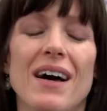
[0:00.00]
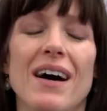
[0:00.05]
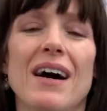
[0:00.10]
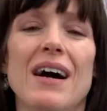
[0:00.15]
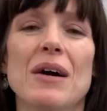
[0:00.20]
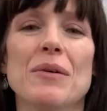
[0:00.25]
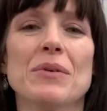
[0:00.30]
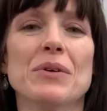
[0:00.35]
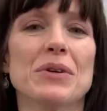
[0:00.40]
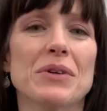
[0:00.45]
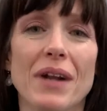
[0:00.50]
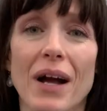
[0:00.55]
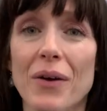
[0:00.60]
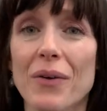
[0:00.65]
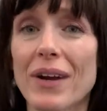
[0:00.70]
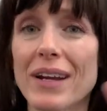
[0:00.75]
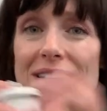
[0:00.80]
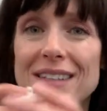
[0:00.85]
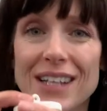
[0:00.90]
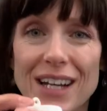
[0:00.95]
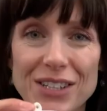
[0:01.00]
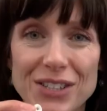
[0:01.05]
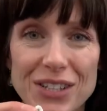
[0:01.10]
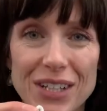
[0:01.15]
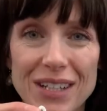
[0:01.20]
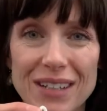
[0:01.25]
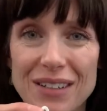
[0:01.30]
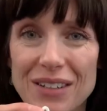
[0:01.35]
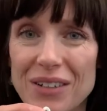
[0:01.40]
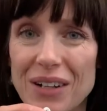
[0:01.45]
Um, you're not going to touch
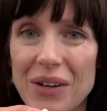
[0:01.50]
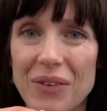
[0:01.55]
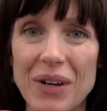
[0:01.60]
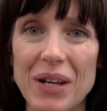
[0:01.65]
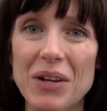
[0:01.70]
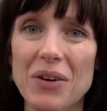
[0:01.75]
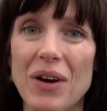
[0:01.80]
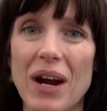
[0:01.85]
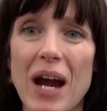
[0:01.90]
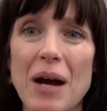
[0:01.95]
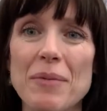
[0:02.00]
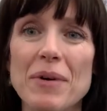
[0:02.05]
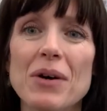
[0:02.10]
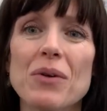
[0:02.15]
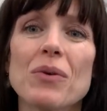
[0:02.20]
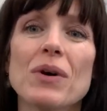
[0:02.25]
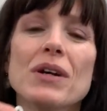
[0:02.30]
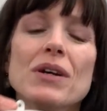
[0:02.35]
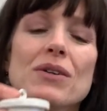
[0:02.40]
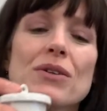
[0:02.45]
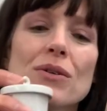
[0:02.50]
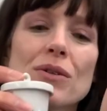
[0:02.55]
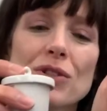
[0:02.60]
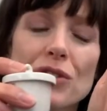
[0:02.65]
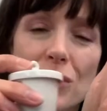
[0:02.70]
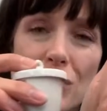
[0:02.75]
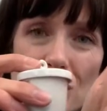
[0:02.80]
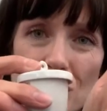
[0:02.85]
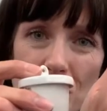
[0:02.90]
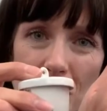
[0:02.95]
it. You're not going to grab it. What you do is
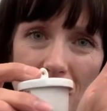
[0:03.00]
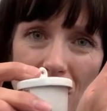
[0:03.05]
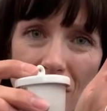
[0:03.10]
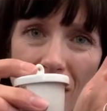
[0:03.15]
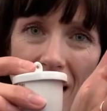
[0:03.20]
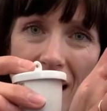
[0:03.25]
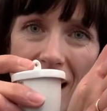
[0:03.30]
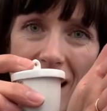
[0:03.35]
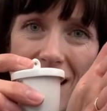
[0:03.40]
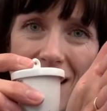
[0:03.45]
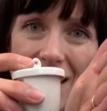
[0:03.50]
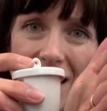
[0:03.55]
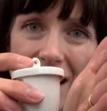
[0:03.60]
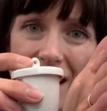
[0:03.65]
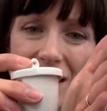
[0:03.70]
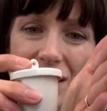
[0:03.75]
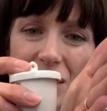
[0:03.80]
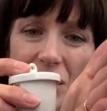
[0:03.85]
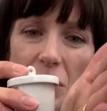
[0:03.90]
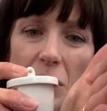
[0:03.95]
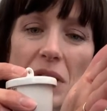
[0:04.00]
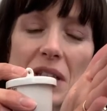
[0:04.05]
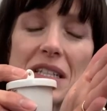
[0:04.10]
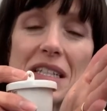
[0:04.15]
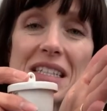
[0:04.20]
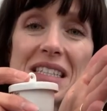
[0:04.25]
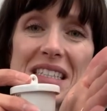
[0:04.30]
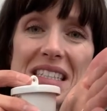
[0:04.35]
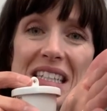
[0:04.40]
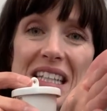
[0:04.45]
you just put your hand next to it
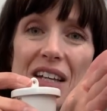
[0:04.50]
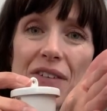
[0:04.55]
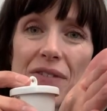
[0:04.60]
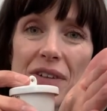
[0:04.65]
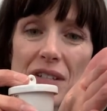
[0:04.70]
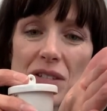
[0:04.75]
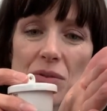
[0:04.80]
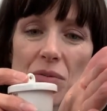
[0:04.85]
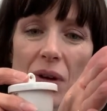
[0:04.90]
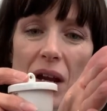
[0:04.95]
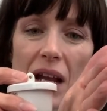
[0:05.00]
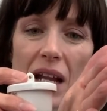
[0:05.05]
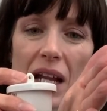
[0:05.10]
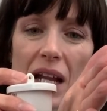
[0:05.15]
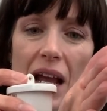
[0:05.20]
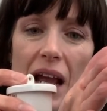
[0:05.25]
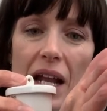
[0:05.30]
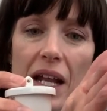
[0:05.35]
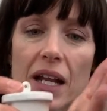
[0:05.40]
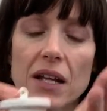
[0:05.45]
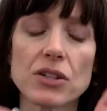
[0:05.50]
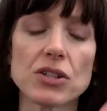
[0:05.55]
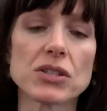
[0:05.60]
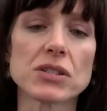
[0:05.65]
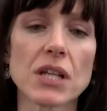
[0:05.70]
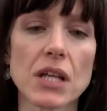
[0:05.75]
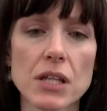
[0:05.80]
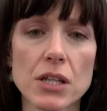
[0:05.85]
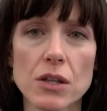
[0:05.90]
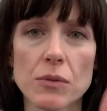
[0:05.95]
to see if it's radiating,
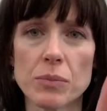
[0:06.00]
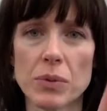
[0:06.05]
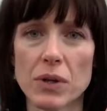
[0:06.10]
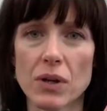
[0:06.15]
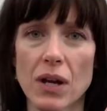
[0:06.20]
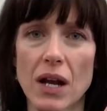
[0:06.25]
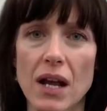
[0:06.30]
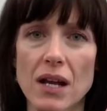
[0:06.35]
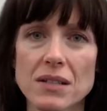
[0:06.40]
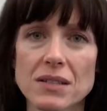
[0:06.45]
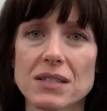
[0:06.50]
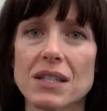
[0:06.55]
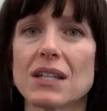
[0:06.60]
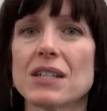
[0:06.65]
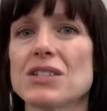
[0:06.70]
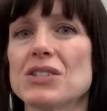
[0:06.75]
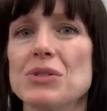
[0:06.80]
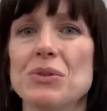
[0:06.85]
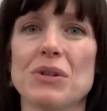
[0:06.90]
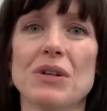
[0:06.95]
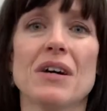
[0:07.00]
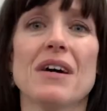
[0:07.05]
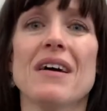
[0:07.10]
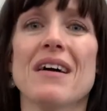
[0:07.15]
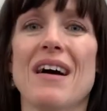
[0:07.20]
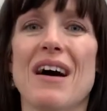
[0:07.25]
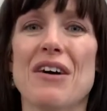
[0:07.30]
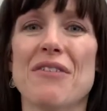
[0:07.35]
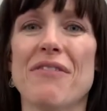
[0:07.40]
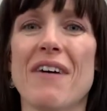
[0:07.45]
just like you put your hands next to a,
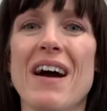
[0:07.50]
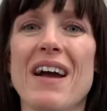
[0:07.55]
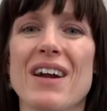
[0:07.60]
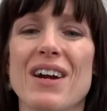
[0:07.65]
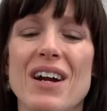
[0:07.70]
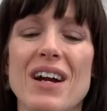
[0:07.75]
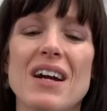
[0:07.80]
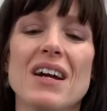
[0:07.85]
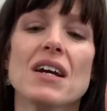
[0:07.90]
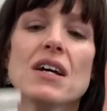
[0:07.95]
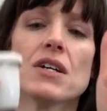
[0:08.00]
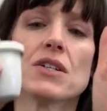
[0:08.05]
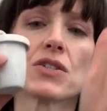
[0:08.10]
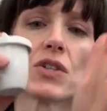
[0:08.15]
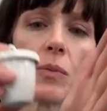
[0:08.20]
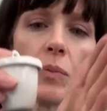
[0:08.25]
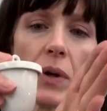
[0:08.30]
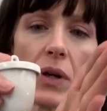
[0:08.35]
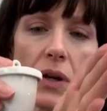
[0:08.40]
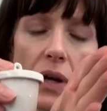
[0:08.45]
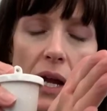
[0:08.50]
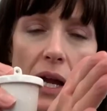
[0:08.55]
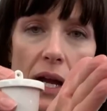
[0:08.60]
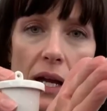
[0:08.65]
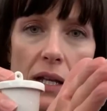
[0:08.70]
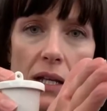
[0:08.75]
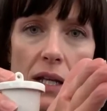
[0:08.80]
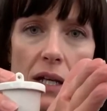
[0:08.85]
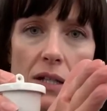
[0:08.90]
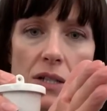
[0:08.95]
a fire. So put your
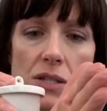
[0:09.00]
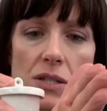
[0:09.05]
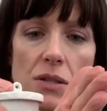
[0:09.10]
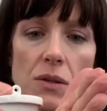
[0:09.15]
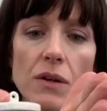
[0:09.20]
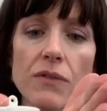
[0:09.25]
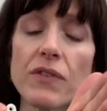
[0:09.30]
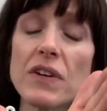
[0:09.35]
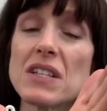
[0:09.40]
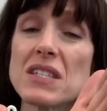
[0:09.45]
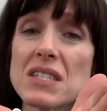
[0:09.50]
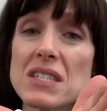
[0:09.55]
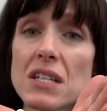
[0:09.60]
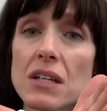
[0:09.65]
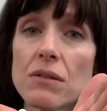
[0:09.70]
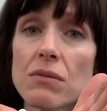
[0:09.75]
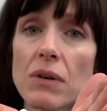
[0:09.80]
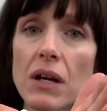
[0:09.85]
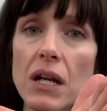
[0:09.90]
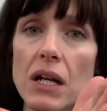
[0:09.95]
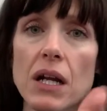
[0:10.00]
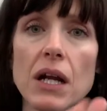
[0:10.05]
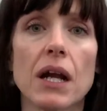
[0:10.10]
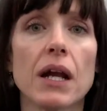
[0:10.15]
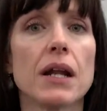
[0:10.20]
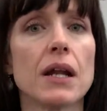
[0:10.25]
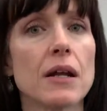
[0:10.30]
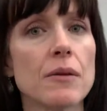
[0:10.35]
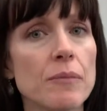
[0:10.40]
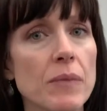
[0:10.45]
hand next to it. If it's still
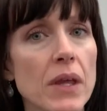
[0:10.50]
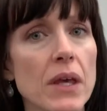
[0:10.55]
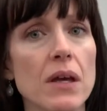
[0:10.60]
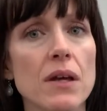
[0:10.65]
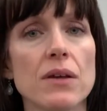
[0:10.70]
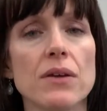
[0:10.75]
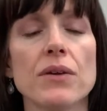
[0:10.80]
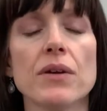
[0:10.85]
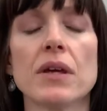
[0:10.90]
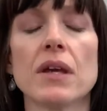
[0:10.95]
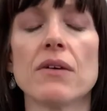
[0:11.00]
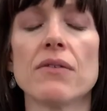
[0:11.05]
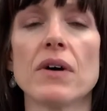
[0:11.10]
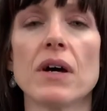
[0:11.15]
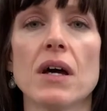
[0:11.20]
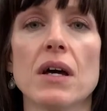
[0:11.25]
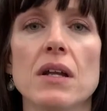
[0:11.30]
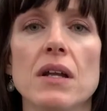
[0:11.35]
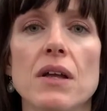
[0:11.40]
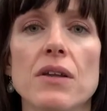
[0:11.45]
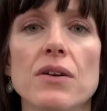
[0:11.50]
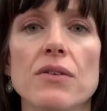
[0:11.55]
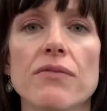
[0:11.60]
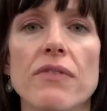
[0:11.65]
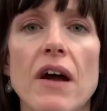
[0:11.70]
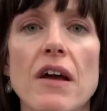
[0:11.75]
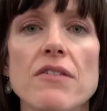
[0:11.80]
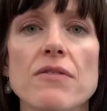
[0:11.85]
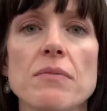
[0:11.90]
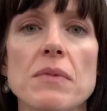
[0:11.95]
radiating, you give it another
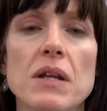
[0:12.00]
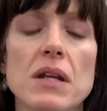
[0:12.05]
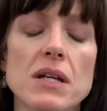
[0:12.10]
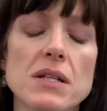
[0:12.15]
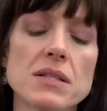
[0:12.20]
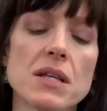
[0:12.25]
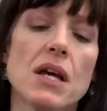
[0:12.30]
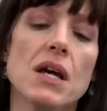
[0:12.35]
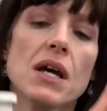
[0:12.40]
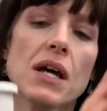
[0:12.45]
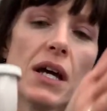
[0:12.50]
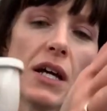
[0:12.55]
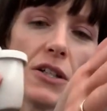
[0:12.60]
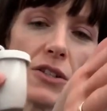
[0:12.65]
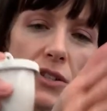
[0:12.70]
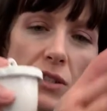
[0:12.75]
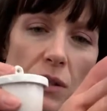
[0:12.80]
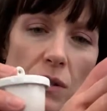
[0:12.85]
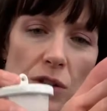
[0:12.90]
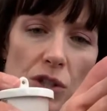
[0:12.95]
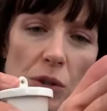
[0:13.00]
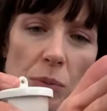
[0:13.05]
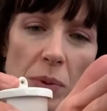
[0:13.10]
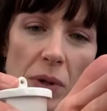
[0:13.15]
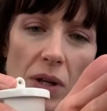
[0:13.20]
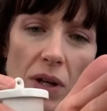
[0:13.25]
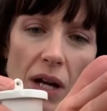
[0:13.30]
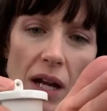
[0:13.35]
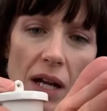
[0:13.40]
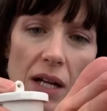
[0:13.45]
five minutes. As soon as you
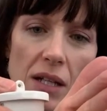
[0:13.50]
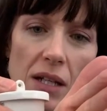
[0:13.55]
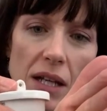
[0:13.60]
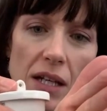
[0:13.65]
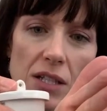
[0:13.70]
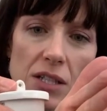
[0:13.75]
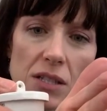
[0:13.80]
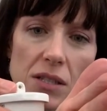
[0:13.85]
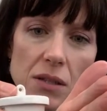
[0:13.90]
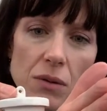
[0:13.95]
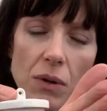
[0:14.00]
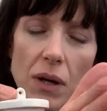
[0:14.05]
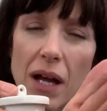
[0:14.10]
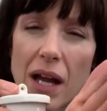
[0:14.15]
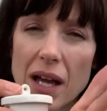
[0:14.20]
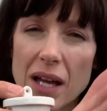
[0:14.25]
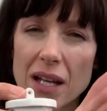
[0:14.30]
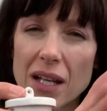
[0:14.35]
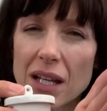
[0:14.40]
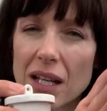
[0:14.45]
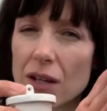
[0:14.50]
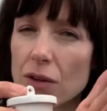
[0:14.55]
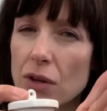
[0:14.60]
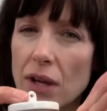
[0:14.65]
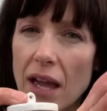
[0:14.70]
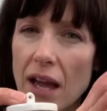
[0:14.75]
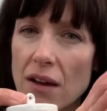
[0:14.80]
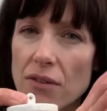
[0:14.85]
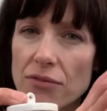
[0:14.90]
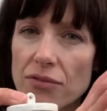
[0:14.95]
put your hand next to it and you
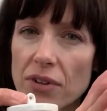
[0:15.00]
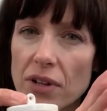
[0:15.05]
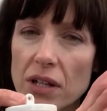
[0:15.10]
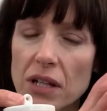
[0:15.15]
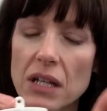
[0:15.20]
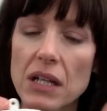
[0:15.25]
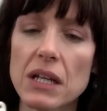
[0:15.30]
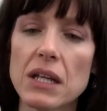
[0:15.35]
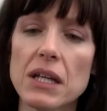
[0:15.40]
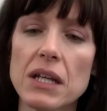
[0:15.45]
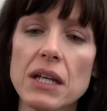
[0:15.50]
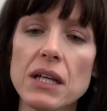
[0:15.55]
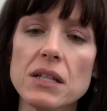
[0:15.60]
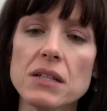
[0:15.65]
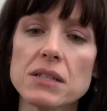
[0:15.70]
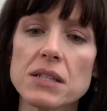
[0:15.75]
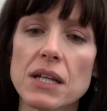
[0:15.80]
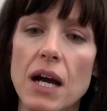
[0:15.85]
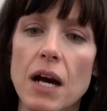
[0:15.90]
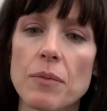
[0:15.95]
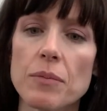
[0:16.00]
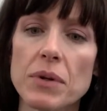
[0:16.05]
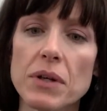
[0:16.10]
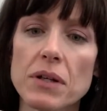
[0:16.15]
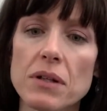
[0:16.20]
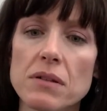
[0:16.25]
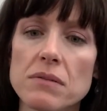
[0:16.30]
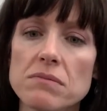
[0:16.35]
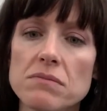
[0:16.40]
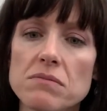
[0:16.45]
can't feel any heat, tap
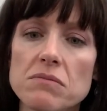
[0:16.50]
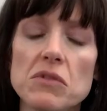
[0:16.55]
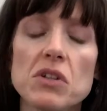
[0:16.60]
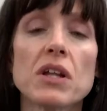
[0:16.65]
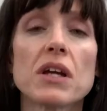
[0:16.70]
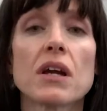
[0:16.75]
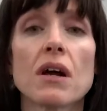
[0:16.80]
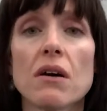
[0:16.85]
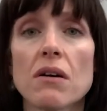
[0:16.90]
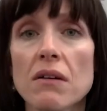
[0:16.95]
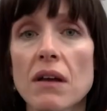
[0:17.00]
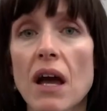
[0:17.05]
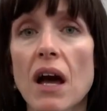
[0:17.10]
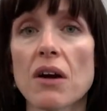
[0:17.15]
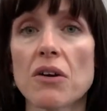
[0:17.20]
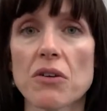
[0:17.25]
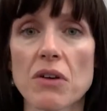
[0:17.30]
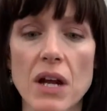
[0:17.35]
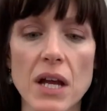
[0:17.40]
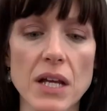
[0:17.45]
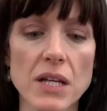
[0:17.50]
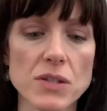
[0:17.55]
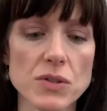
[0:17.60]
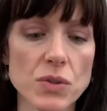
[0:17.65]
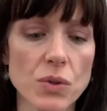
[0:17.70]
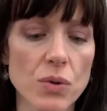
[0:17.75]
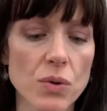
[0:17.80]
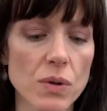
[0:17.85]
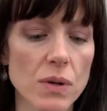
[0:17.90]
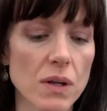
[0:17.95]
it you're like, oh yeah, great, it's
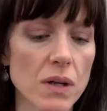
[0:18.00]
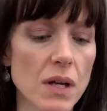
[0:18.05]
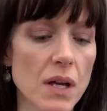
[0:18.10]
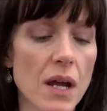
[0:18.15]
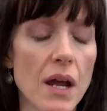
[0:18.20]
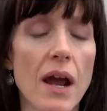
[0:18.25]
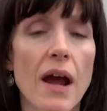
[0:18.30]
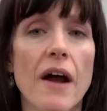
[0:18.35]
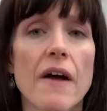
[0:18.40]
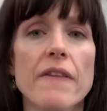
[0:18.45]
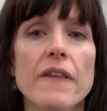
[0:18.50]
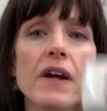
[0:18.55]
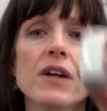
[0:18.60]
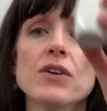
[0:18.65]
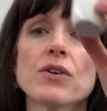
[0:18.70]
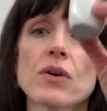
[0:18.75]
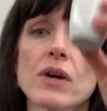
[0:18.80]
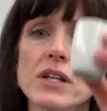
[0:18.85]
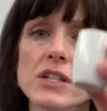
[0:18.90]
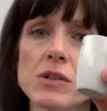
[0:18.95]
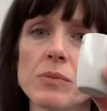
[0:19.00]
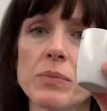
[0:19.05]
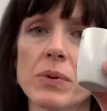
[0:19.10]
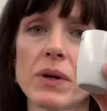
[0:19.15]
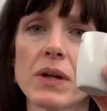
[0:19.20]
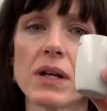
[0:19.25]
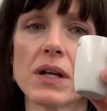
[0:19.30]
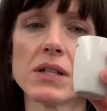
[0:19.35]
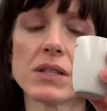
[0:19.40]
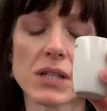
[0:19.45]
cool. And then you're going to
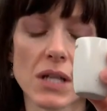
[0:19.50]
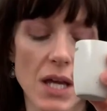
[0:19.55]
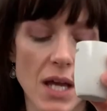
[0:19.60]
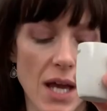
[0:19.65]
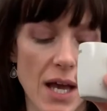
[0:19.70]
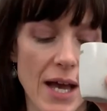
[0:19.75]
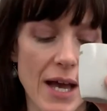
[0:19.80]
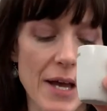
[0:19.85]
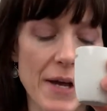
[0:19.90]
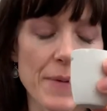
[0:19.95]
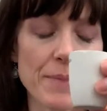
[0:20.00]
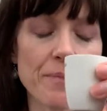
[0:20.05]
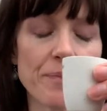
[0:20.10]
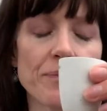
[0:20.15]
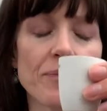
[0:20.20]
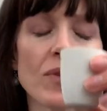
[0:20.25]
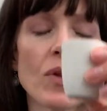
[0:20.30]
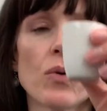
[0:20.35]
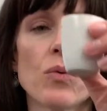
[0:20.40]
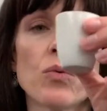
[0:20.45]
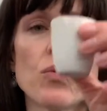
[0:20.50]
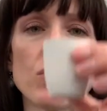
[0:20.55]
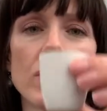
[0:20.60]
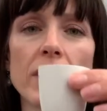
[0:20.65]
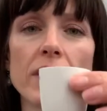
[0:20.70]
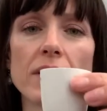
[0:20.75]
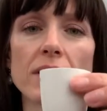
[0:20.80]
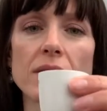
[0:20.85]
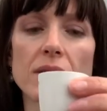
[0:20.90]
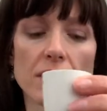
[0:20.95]
put it um,
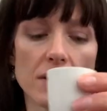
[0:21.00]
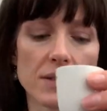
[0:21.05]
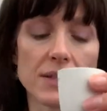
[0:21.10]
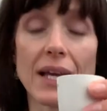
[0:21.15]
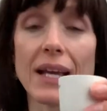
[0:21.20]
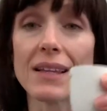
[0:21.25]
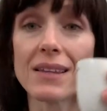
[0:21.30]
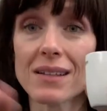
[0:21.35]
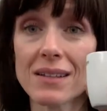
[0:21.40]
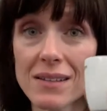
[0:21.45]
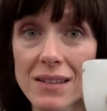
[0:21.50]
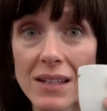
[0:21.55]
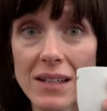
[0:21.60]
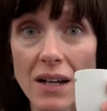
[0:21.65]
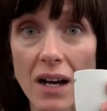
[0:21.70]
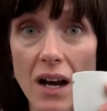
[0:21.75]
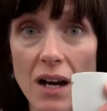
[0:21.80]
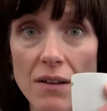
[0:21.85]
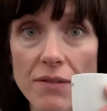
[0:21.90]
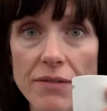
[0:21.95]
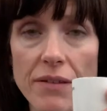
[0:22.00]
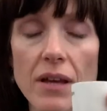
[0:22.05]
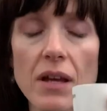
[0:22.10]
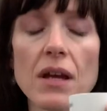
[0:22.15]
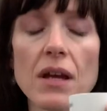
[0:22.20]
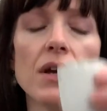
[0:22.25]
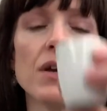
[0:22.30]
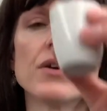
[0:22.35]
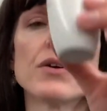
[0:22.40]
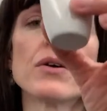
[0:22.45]
with, take the lid off,
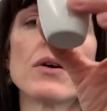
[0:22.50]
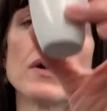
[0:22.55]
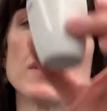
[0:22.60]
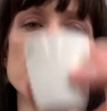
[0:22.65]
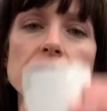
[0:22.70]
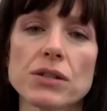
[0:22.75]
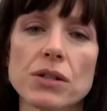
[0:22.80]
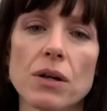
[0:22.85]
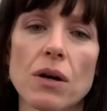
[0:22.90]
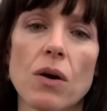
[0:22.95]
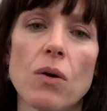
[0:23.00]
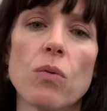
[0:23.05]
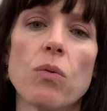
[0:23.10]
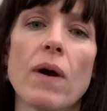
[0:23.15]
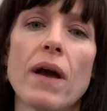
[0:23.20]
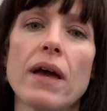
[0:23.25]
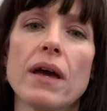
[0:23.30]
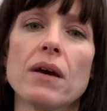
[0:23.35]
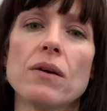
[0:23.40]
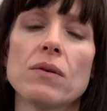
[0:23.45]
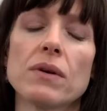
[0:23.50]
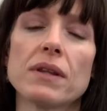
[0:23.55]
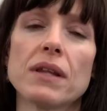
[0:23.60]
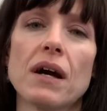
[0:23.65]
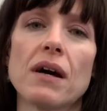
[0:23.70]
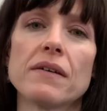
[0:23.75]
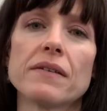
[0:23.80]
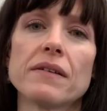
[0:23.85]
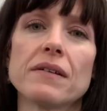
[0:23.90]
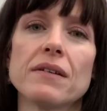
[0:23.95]
you're going to go weigh it
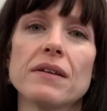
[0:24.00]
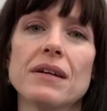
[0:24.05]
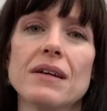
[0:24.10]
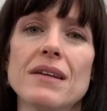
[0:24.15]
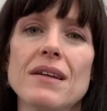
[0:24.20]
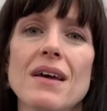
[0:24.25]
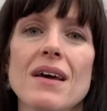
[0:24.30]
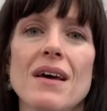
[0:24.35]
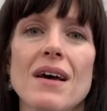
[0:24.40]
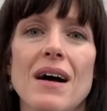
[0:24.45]
without the lid.